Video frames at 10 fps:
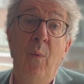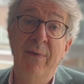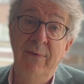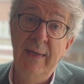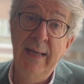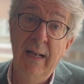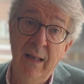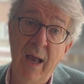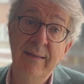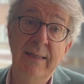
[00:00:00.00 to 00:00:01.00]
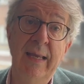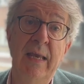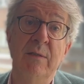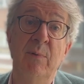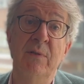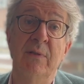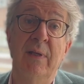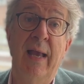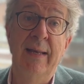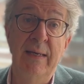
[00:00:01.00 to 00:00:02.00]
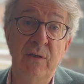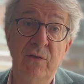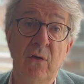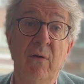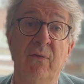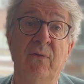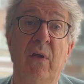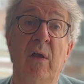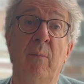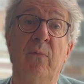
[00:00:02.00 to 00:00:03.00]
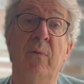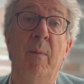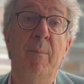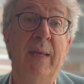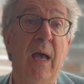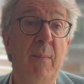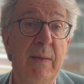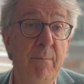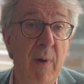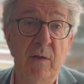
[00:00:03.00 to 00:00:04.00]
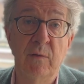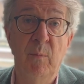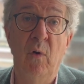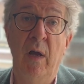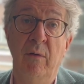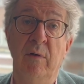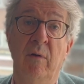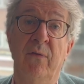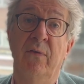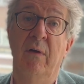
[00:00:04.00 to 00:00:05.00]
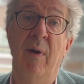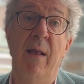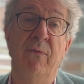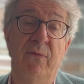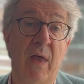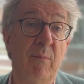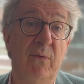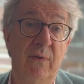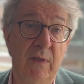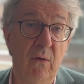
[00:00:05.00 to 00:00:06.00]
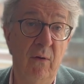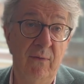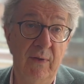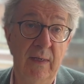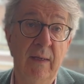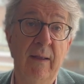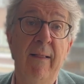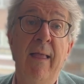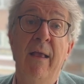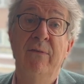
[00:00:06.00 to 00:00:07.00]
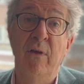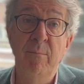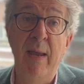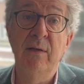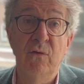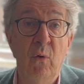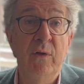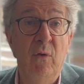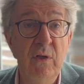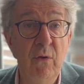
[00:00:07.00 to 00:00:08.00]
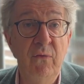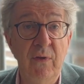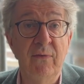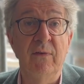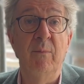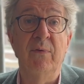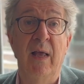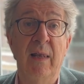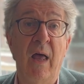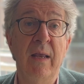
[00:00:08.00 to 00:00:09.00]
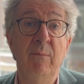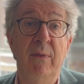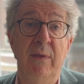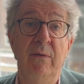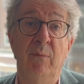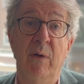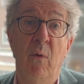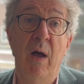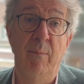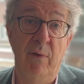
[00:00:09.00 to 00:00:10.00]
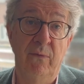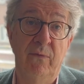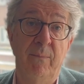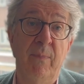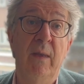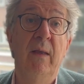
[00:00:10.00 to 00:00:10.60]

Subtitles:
we're seeing client engagement and insurers' terms becoming much more onerous around cybersecurity, so make sure your new systems align with these requirements.